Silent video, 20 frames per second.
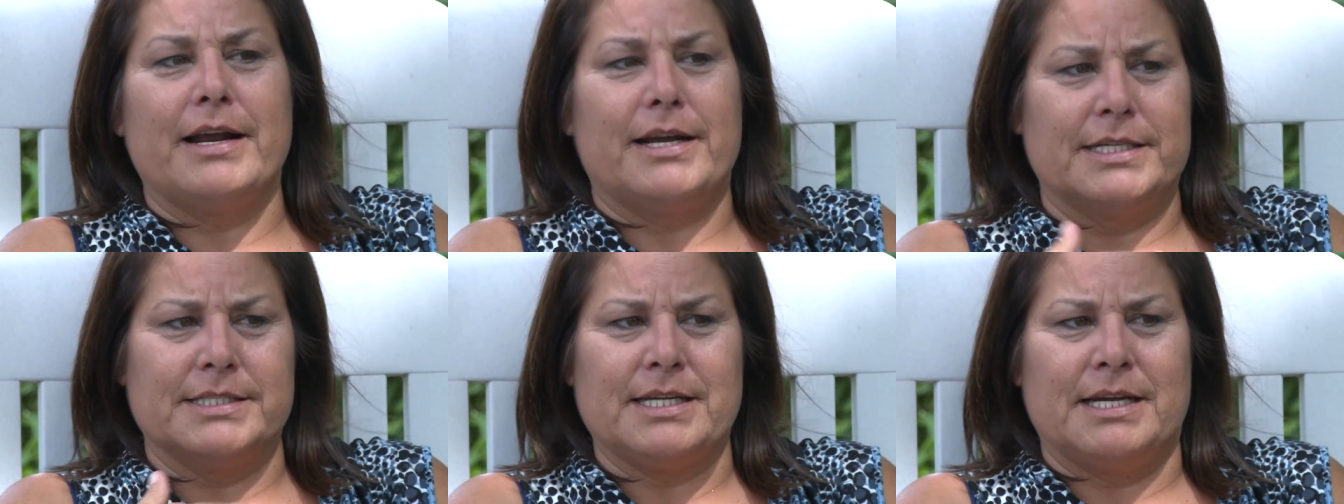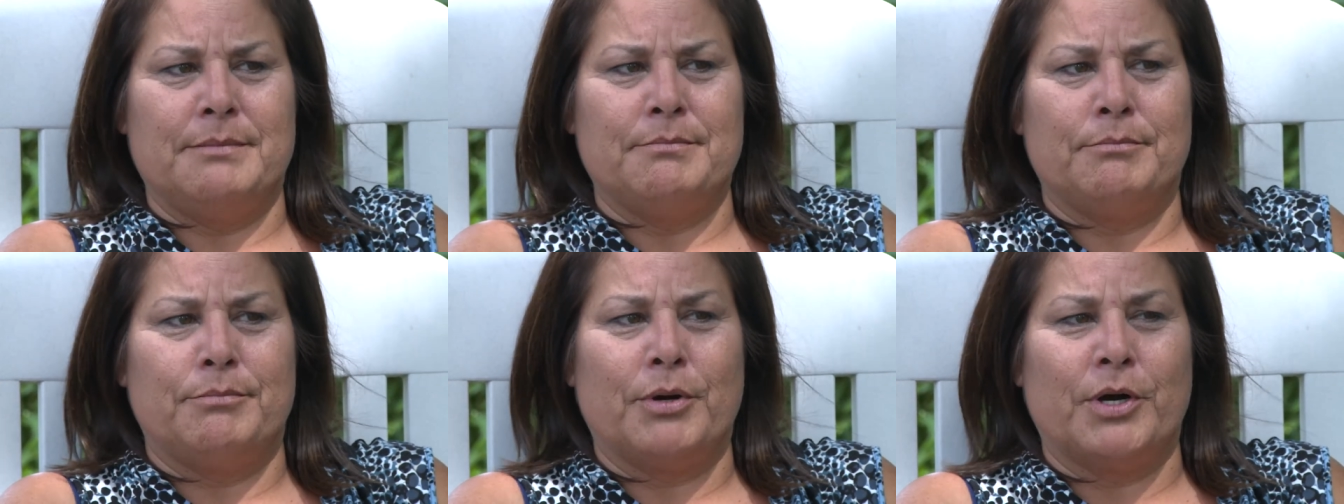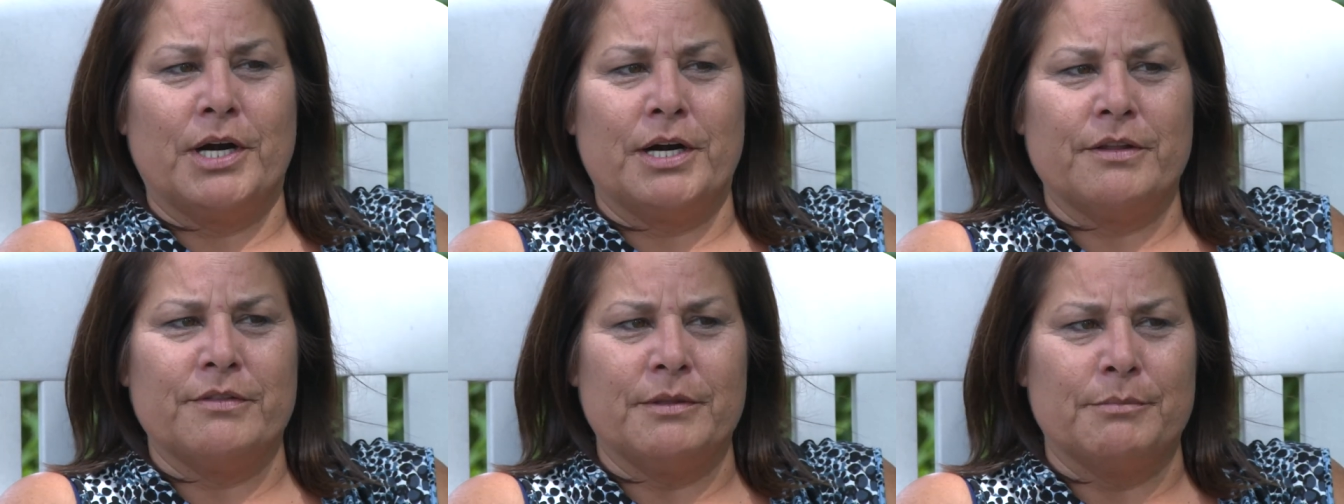because I'm
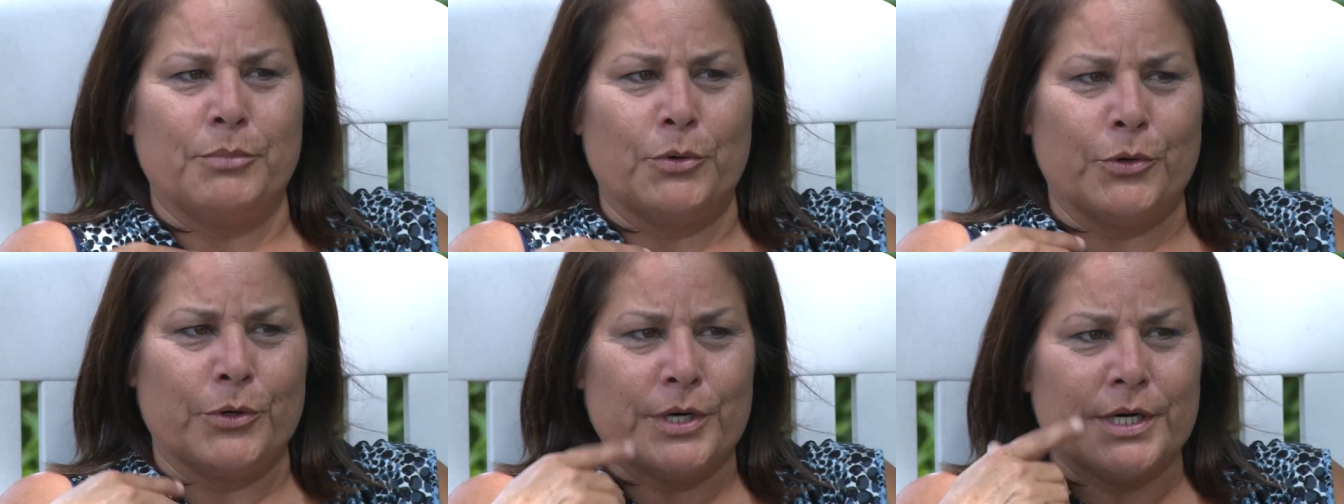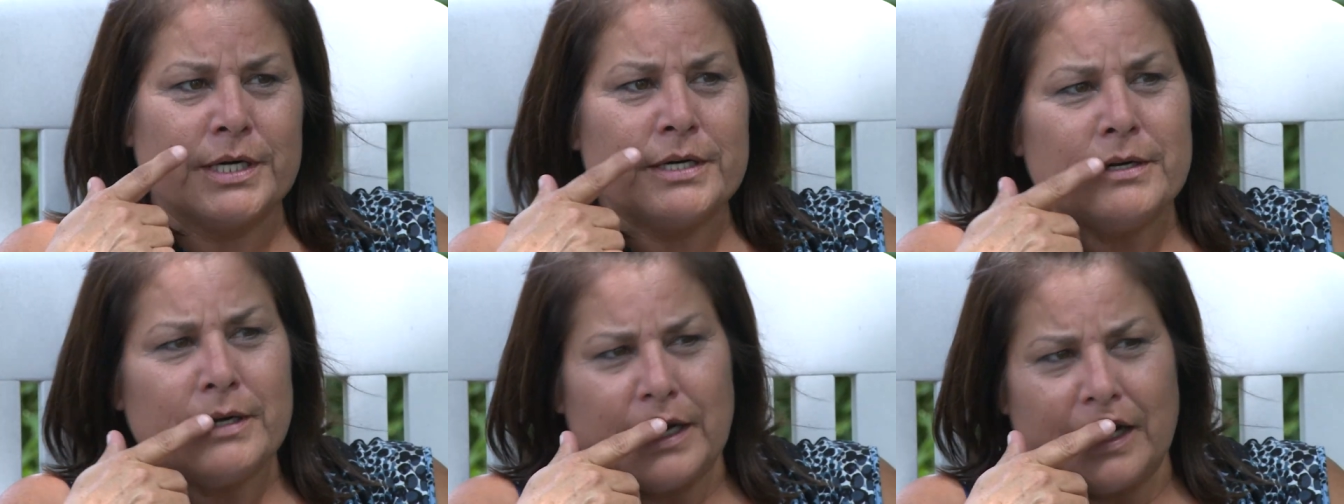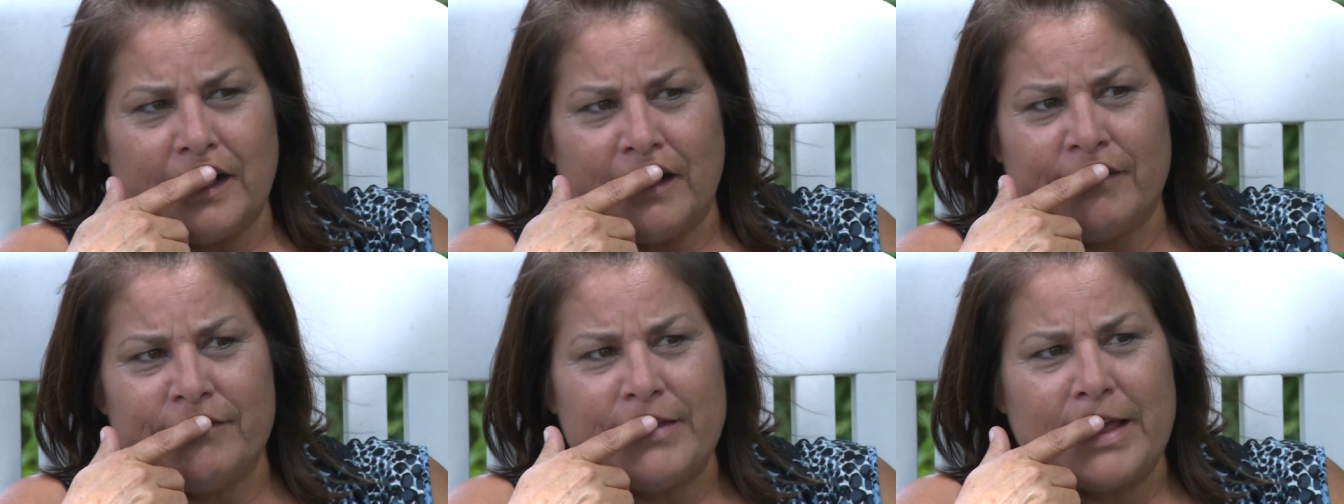part of the board
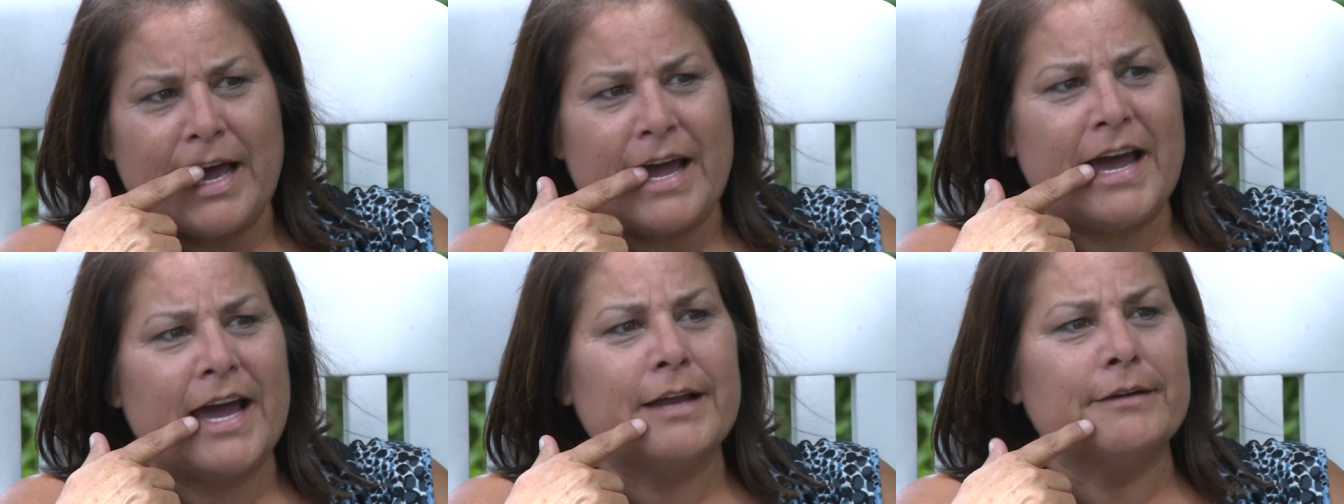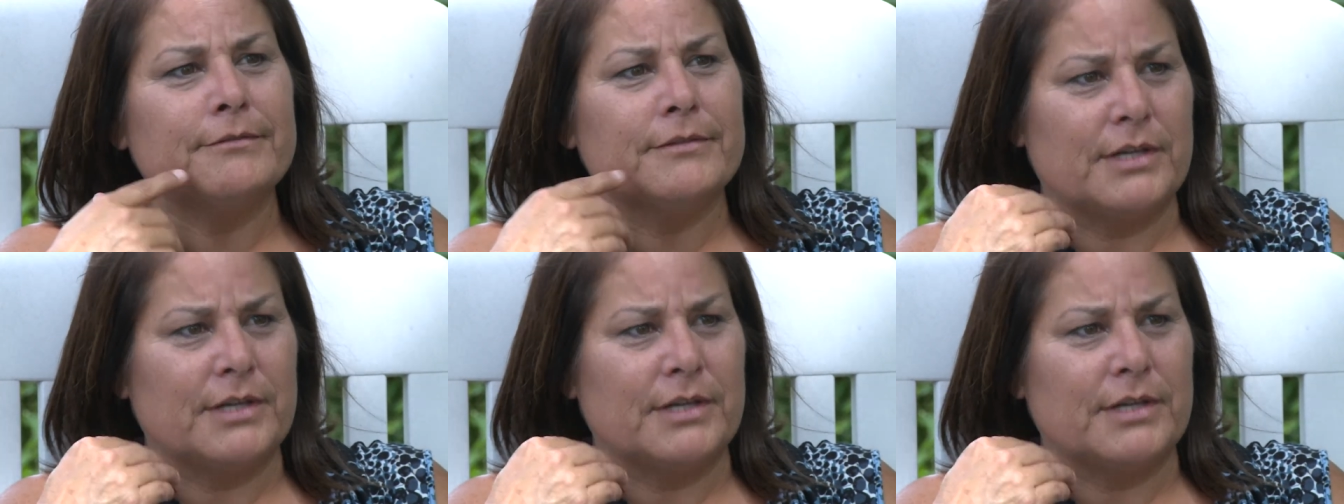of that,